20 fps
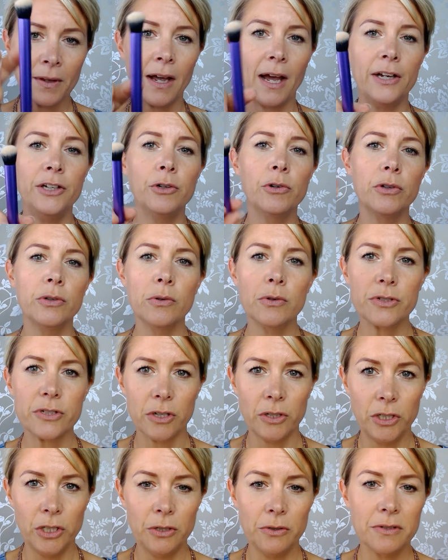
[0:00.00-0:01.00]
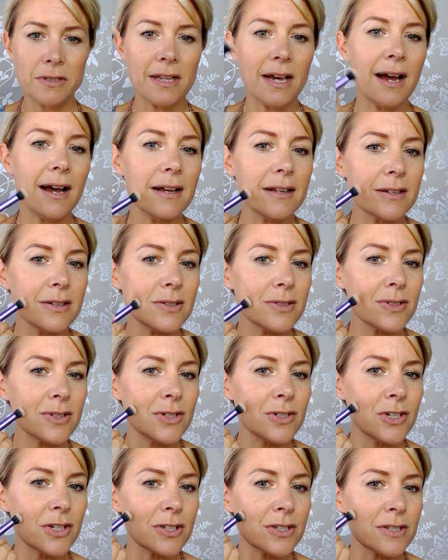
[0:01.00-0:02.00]
And you can also use that to
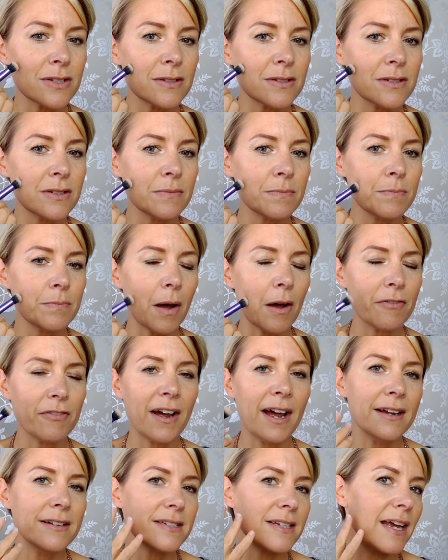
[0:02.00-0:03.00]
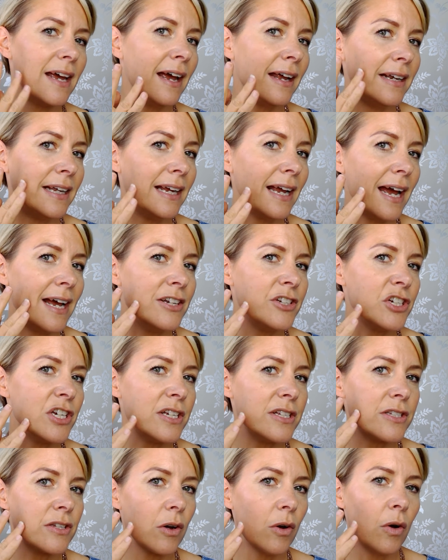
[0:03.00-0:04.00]
just buff out any
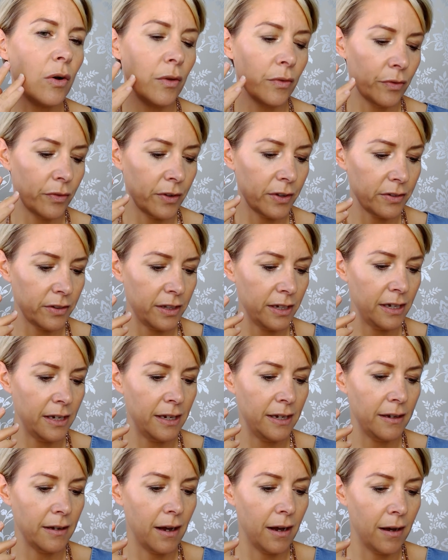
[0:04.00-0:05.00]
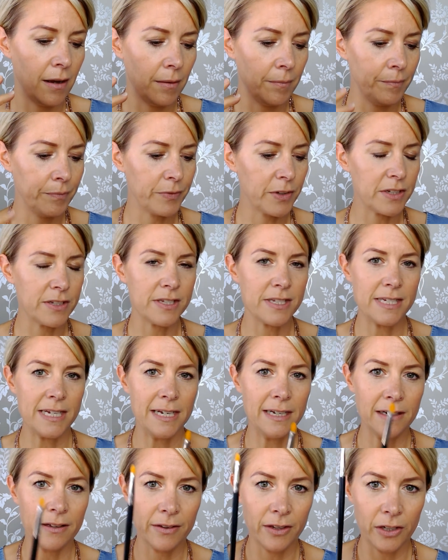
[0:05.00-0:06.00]
edges on the
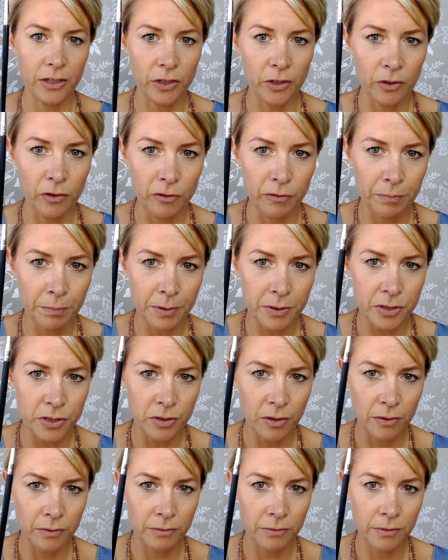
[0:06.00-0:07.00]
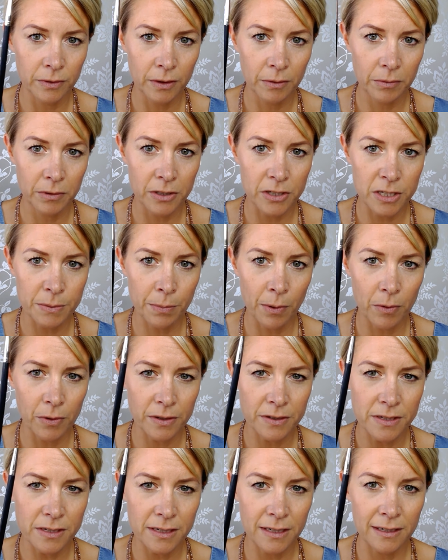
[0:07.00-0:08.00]
concealer that you've put on, the spot
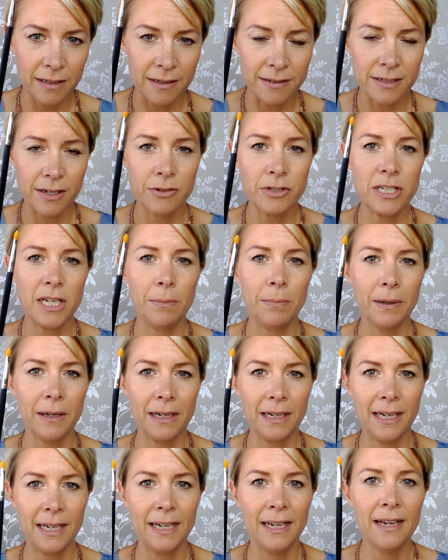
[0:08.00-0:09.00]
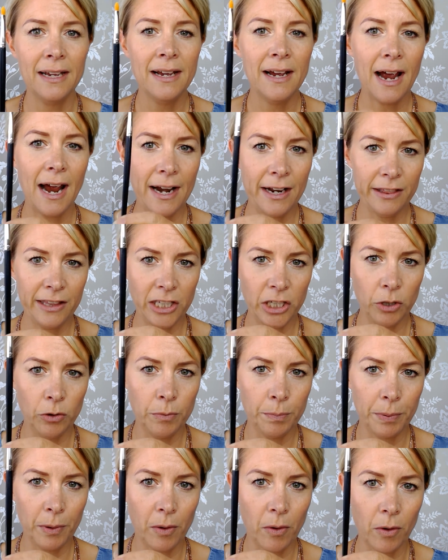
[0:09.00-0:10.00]
concealer. So typically anything
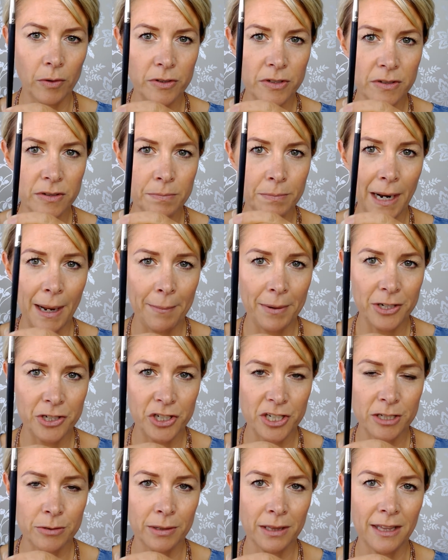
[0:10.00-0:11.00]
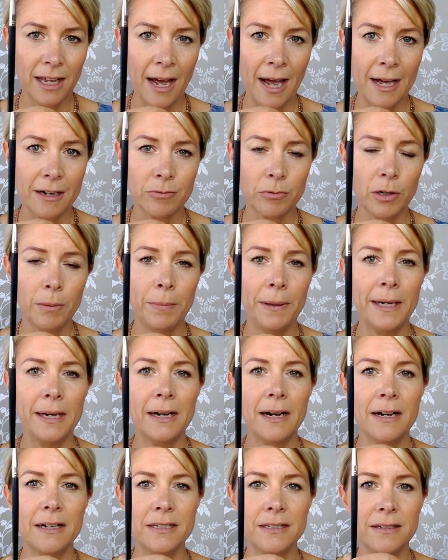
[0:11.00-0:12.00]
you'd put on blemishes with that would be
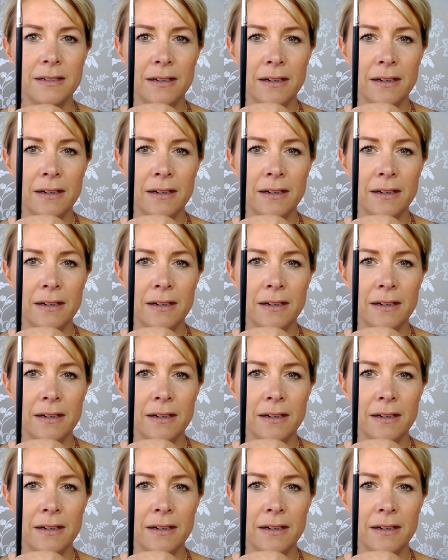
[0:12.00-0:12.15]
a